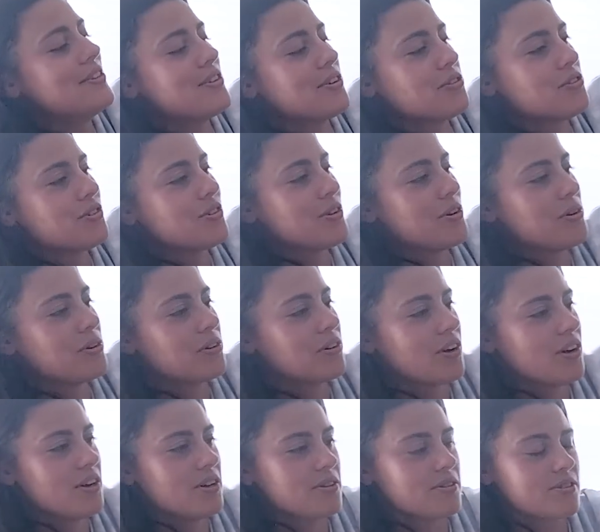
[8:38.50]
are so
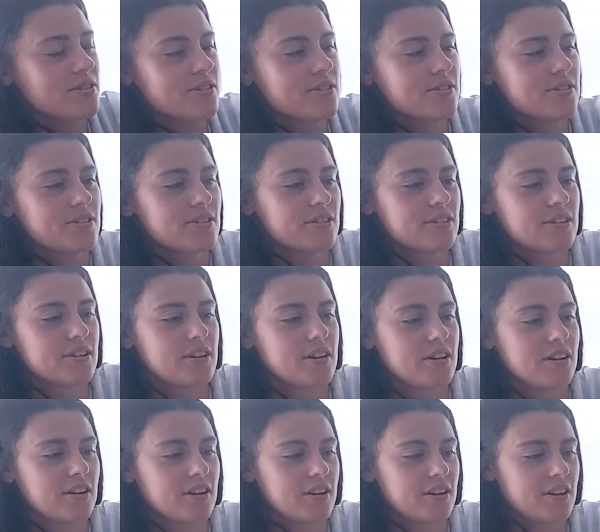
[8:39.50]
gross.
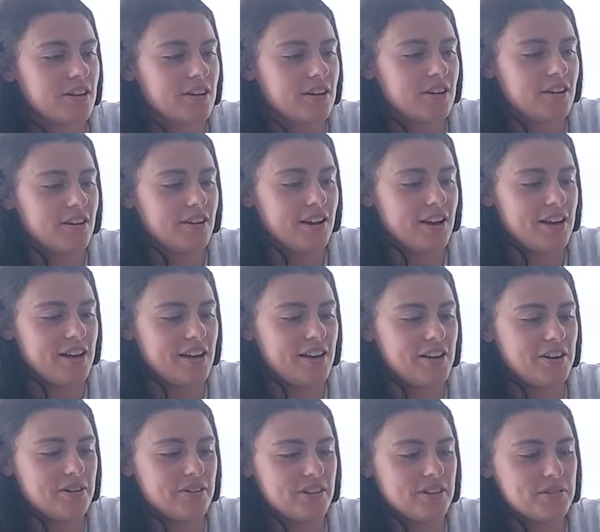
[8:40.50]
I didn't
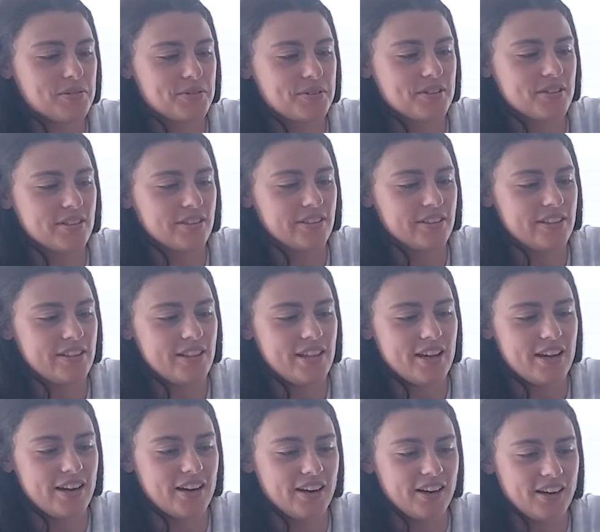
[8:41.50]
know these were still in
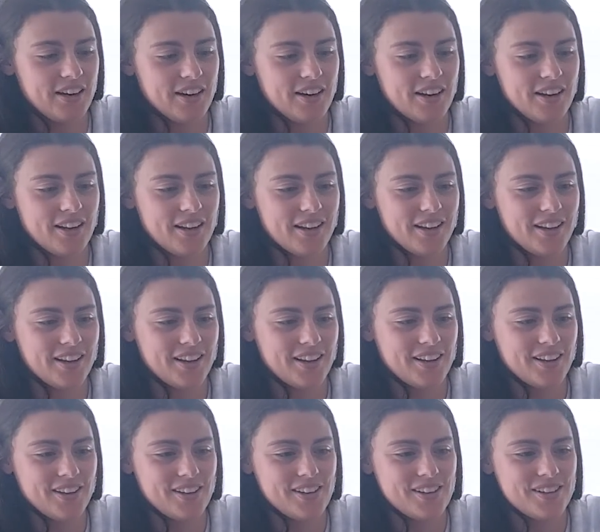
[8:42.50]
there.
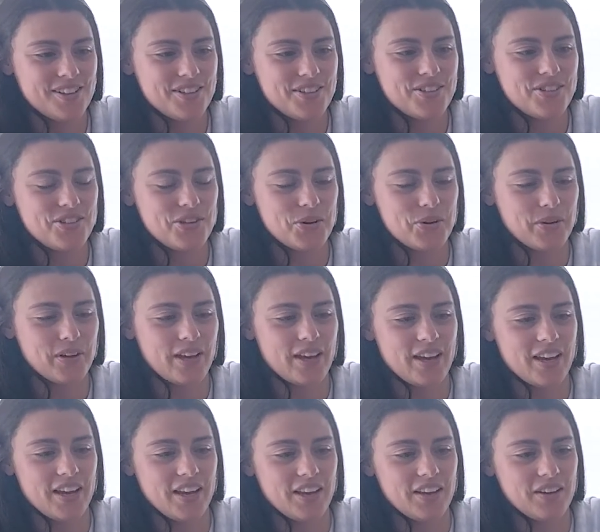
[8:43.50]

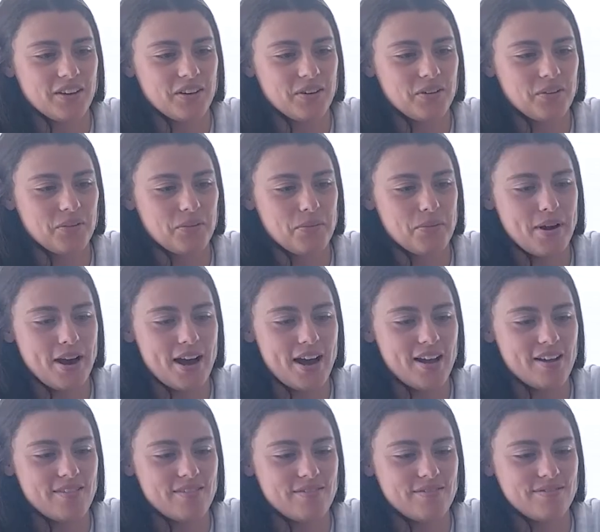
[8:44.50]
Soaking,
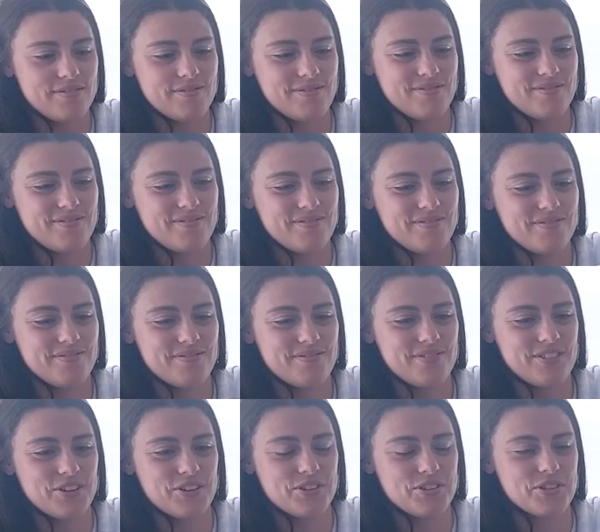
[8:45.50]
wet.
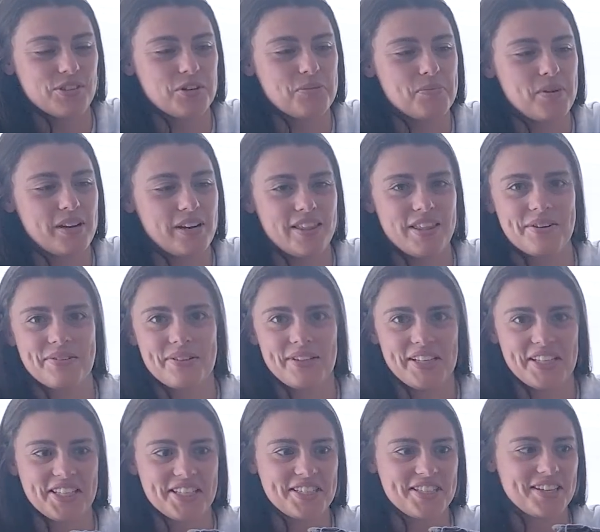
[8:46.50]
They're so muddy, they were
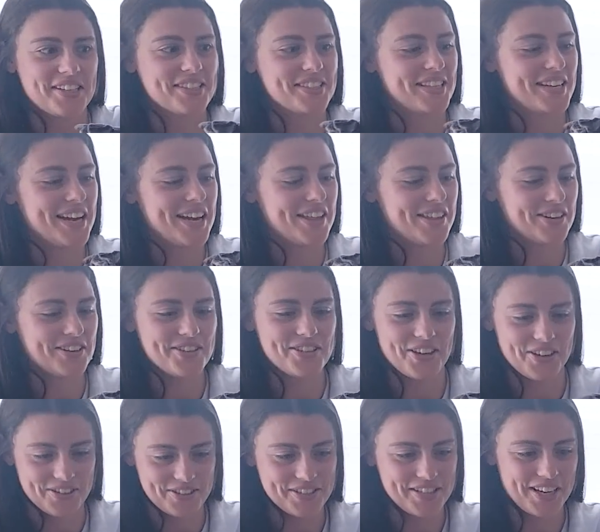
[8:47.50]
like stuck together.
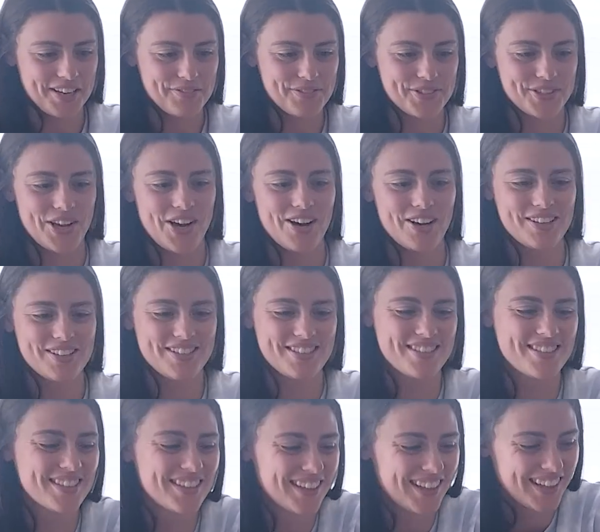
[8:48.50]
Darn tough socks.